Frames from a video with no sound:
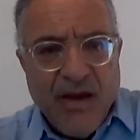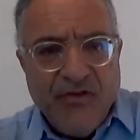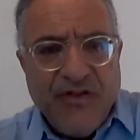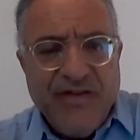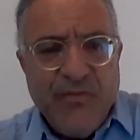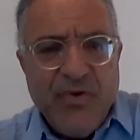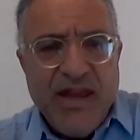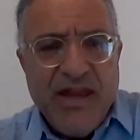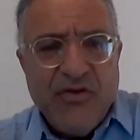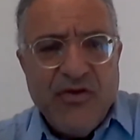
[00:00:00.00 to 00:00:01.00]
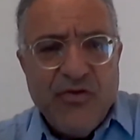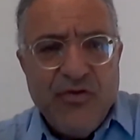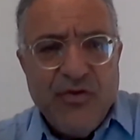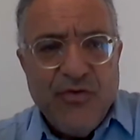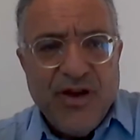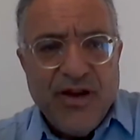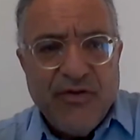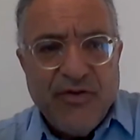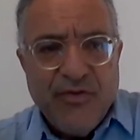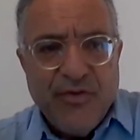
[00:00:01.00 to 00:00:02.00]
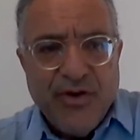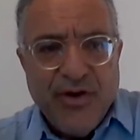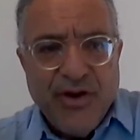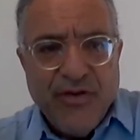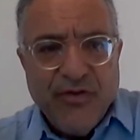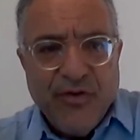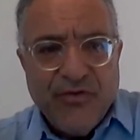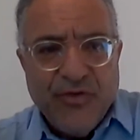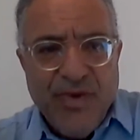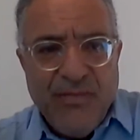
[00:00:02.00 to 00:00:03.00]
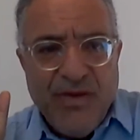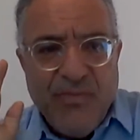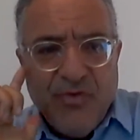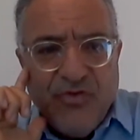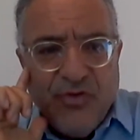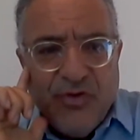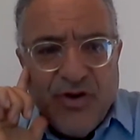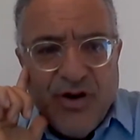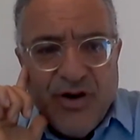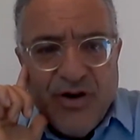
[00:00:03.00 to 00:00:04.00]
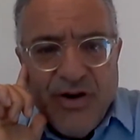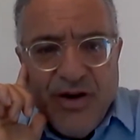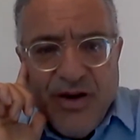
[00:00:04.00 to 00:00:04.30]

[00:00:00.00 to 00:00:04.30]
Jesse, we hear you. So maybe mute your